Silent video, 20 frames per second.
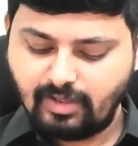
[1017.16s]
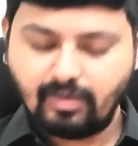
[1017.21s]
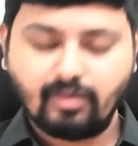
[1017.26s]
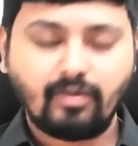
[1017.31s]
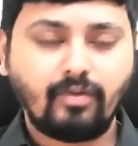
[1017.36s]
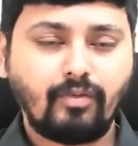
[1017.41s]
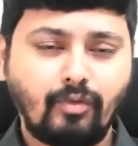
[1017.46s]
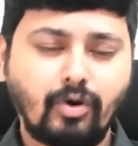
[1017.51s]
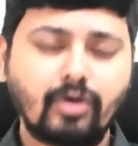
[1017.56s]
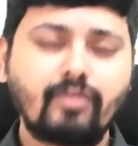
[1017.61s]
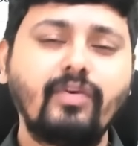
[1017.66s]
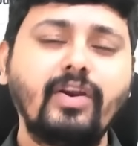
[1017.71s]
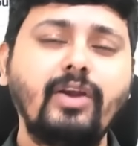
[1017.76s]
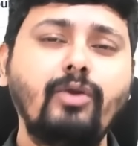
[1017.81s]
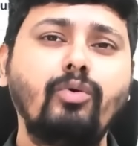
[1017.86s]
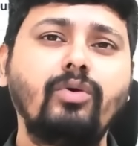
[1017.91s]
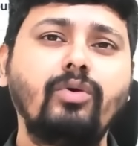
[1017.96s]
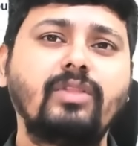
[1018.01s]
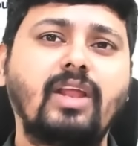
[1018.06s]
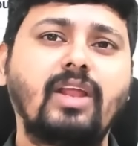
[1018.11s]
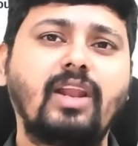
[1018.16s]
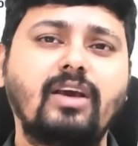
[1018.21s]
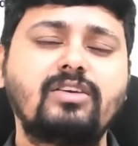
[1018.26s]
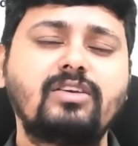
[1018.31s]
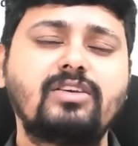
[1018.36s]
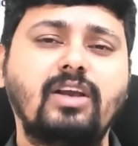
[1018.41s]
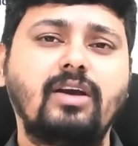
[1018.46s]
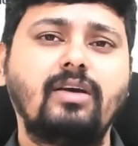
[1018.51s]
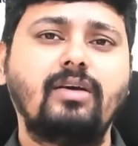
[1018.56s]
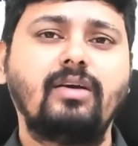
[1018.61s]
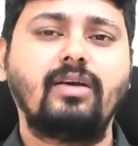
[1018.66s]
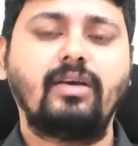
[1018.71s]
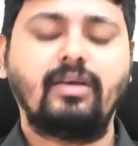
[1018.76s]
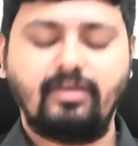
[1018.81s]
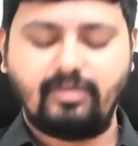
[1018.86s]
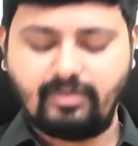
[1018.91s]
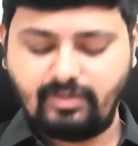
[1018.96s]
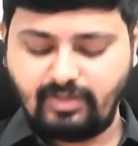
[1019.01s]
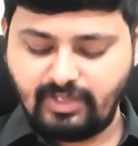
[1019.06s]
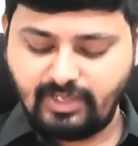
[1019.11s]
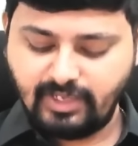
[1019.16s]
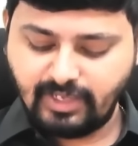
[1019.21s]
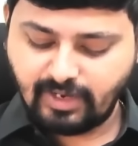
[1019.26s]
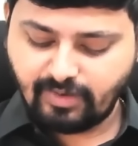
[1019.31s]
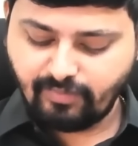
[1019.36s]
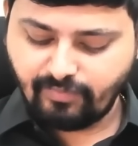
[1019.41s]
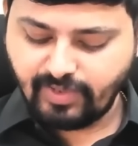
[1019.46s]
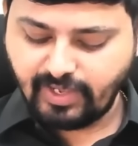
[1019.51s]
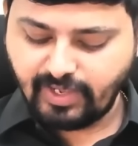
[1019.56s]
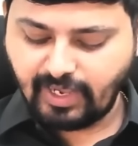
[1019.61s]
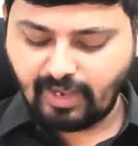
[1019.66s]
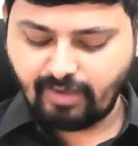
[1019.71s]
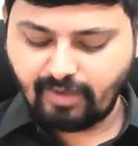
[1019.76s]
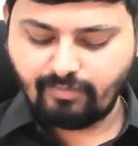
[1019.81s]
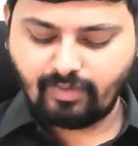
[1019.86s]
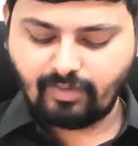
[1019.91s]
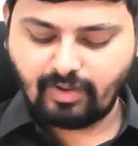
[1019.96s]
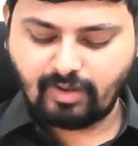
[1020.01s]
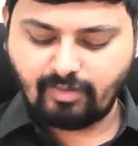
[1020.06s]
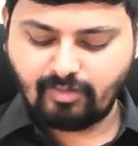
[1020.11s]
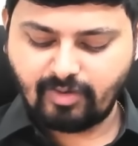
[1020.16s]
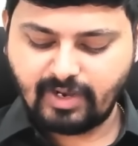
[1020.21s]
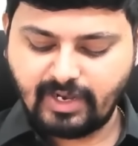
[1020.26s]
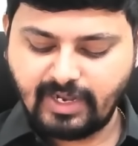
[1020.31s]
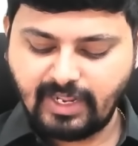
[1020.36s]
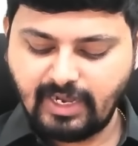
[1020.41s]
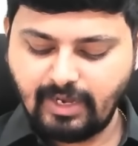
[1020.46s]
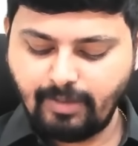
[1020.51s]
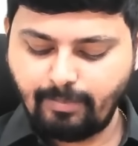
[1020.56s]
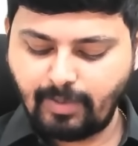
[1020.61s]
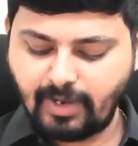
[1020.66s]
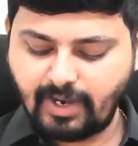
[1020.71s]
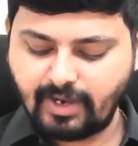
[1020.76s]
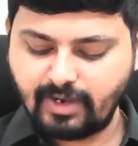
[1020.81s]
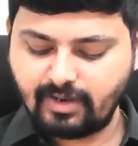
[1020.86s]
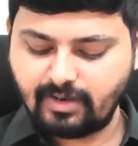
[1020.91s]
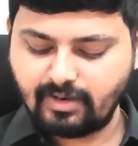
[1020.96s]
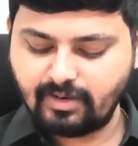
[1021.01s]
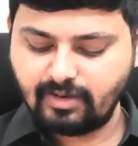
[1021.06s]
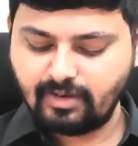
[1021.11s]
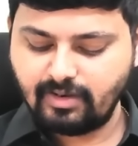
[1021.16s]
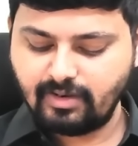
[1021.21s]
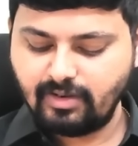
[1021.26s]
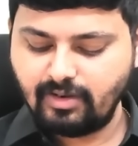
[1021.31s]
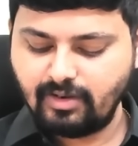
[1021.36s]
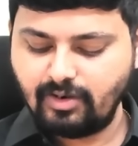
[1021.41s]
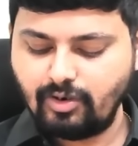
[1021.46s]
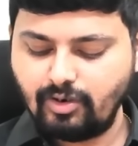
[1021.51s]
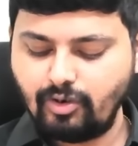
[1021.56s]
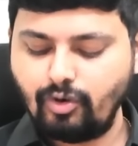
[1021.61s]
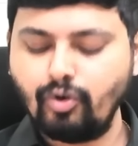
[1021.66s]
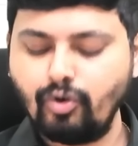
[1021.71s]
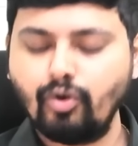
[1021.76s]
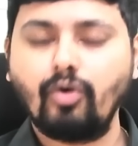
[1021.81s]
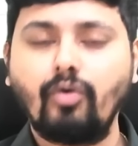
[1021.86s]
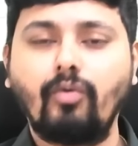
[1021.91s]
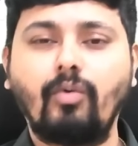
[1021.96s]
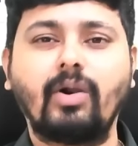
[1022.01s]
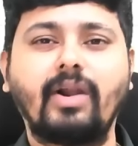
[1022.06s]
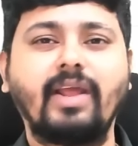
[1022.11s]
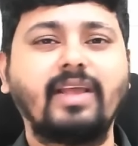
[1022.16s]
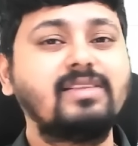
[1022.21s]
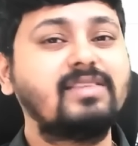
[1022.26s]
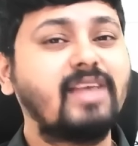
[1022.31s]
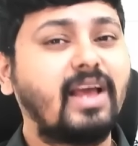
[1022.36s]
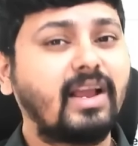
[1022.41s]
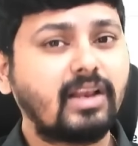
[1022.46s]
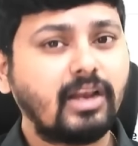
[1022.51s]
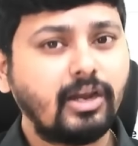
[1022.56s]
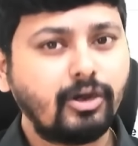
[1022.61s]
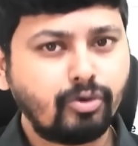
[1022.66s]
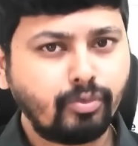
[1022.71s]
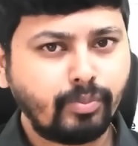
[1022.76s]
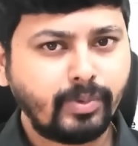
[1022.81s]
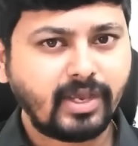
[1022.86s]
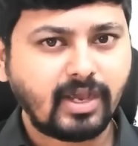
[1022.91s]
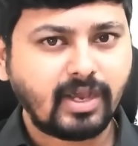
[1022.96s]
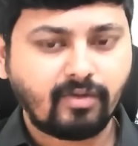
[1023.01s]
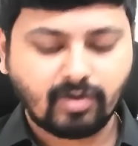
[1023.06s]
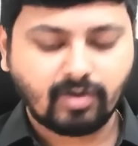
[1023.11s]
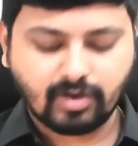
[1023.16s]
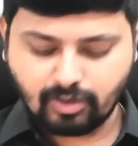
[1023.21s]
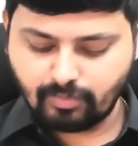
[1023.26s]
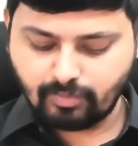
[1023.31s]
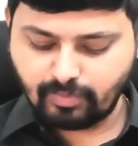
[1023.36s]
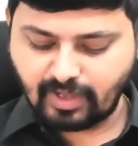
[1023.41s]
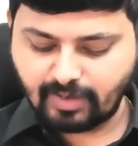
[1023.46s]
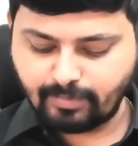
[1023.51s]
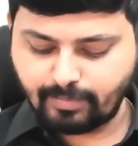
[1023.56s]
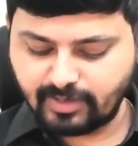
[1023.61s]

what we do in the Lakshya, here we have our daily planner, know what exactly to be covered on that